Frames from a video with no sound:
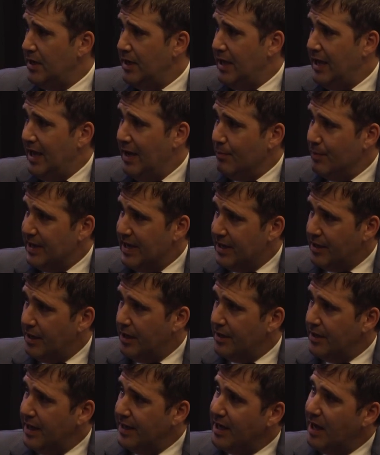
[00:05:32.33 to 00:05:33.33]
And we hit
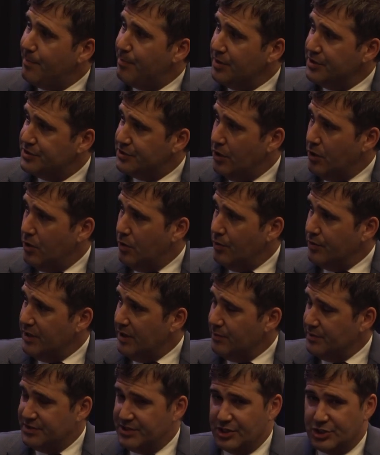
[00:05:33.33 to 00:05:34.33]
an upper zone
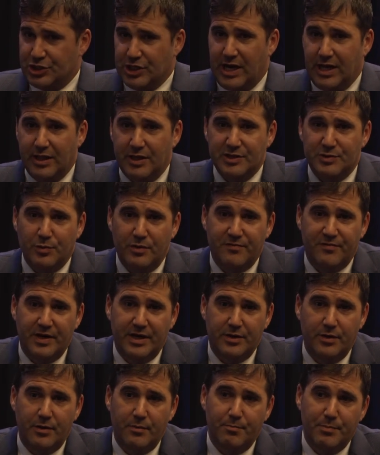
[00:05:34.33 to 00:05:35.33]
that was the shallowest we've
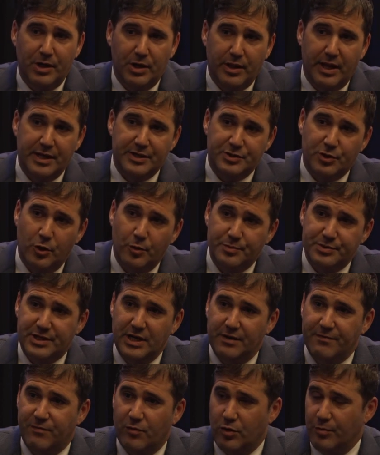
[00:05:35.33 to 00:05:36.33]
hit mineralized
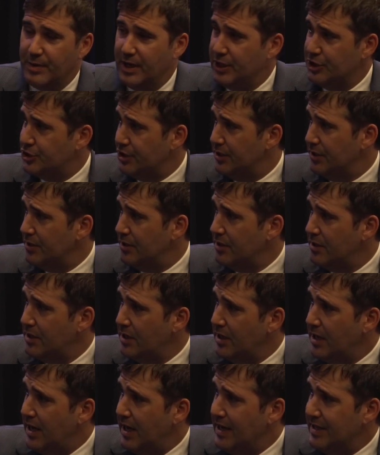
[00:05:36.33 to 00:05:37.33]
homestake formation.
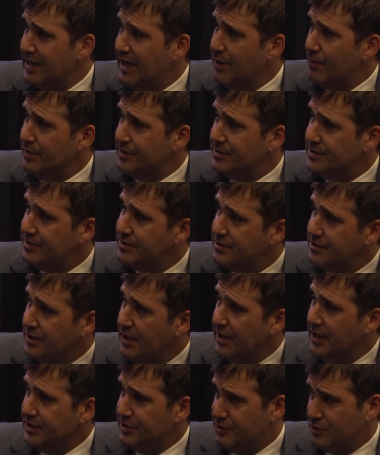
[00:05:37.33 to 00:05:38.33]
And that was
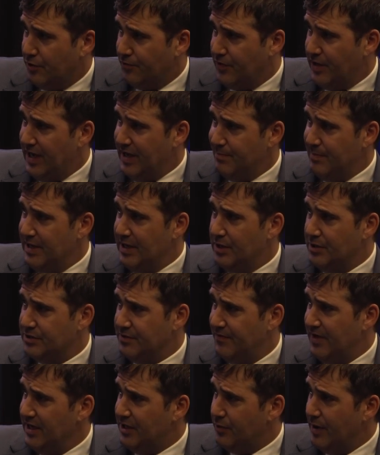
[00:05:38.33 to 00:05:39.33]
just over 8 meters
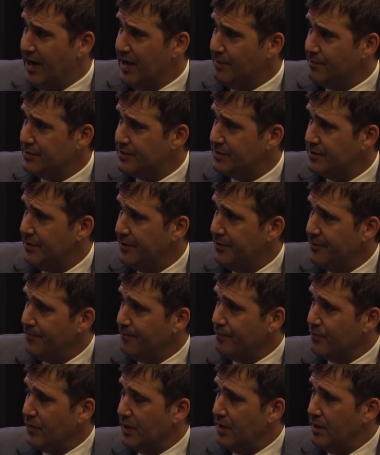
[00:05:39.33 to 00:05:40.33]
of 8 grams.
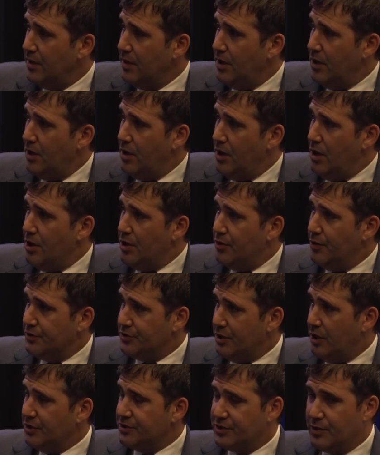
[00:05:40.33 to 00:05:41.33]
There's
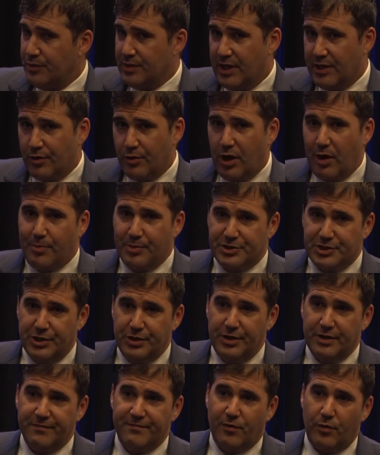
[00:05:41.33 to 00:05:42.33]
also another
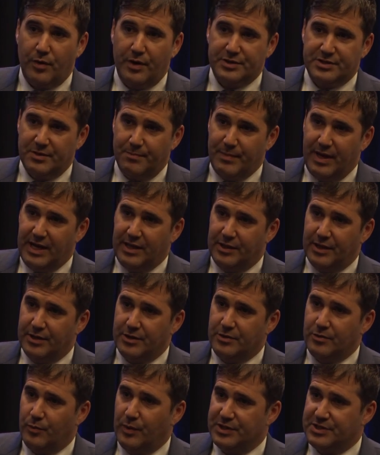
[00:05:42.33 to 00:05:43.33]
opportunity for us at
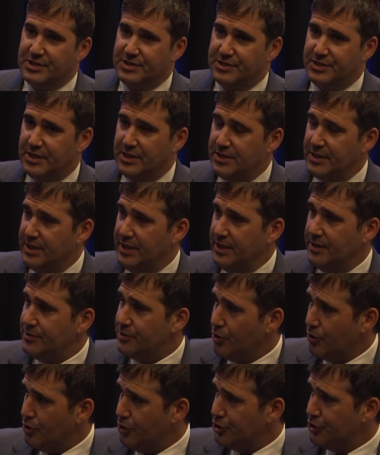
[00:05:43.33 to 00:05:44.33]
Maitland, which is in the
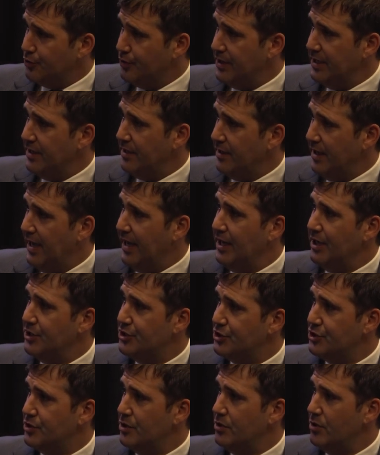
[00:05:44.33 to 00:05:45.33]
tertiary
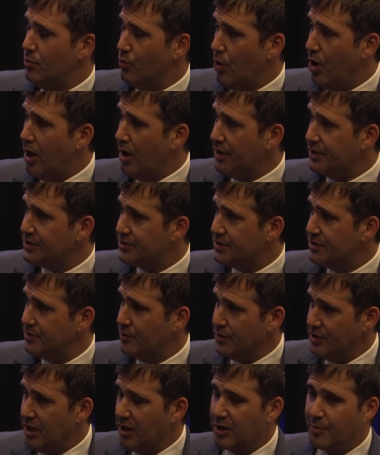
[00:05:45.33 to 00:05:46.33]
aged rocks, so
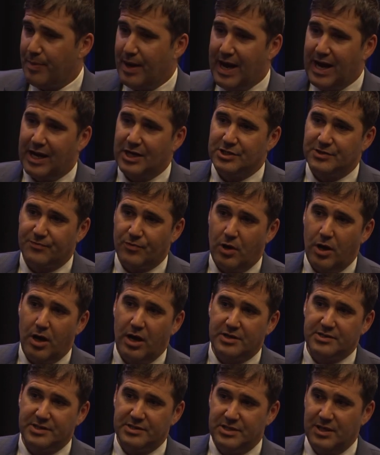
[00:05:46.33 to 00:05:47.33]
a younger package of
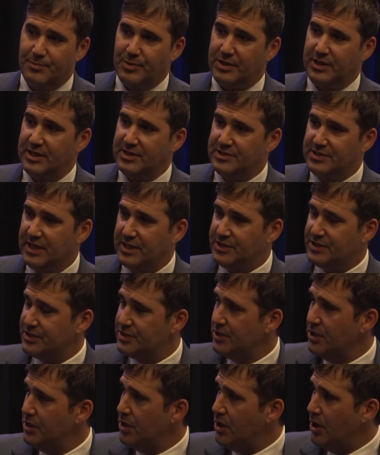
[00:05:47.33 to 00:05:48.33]
rocks that typically sits
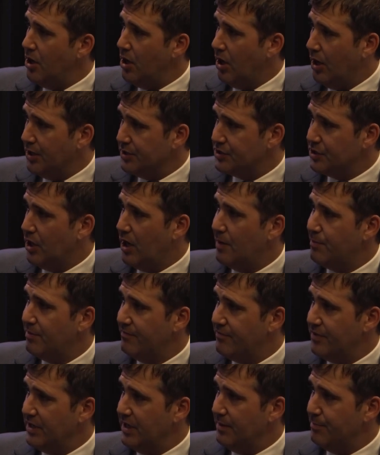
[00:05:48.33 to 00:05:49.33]
on top
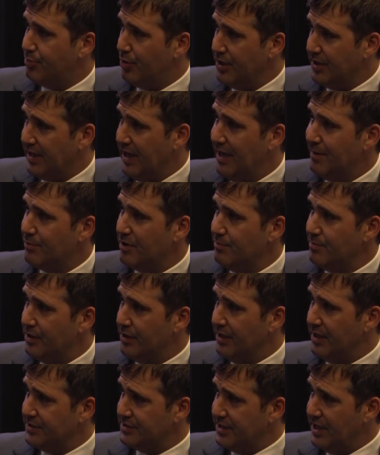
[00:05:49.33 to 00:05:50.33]
of the Precambrian
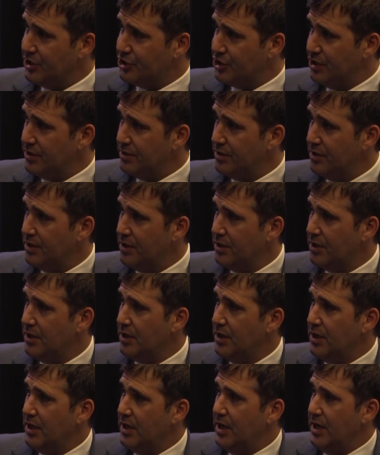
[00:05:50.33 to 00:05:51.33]
mineralization.
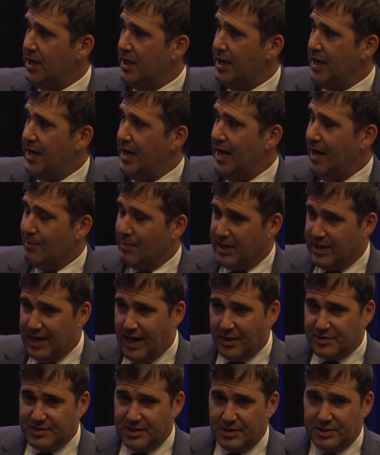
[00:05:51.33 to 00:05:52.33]
And we
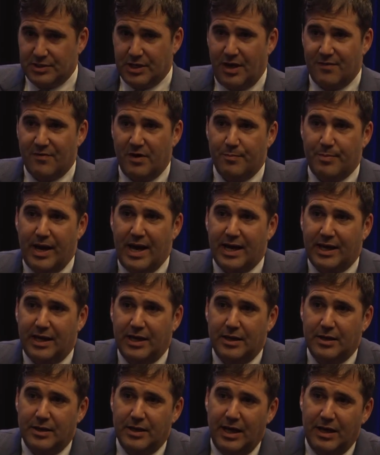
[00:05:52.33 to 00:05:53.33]
announced a discovery back
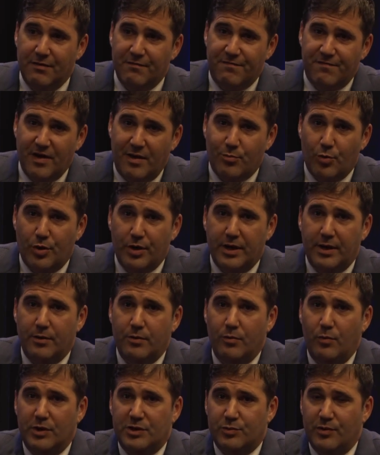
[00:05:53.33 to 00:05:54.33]
in February,
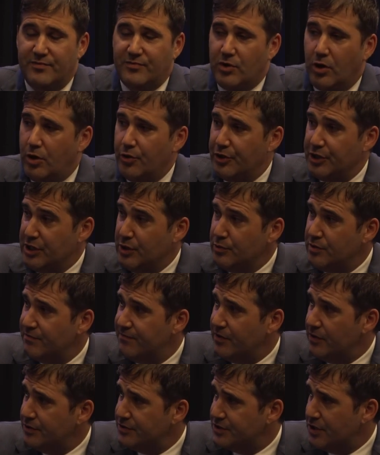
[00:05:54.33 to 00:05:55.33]
which we've called the
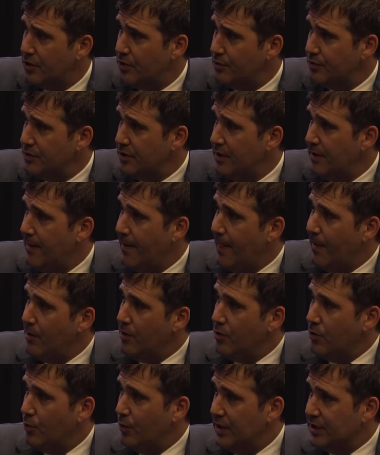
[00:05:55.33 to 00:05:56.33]
Unionville Zone,
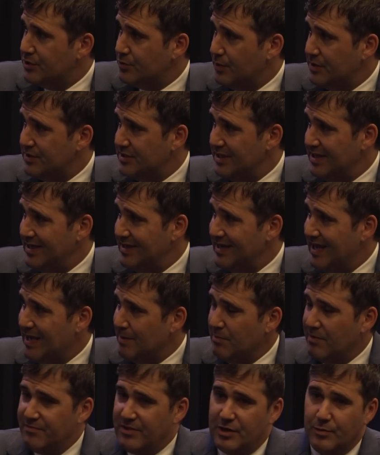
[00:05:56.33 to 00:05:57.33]
which was the
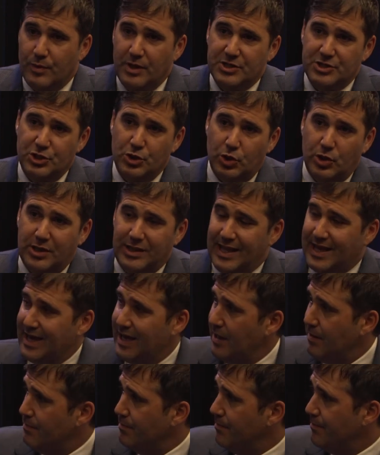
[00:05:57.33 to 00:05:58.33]
name of the original
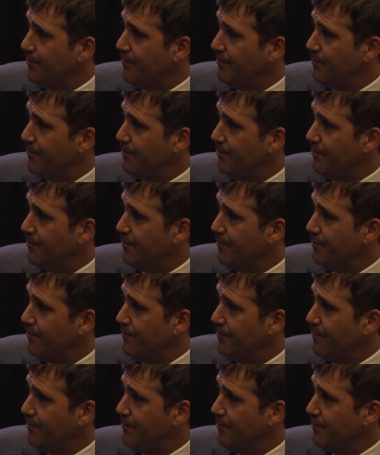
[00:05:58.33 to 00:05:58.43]
claim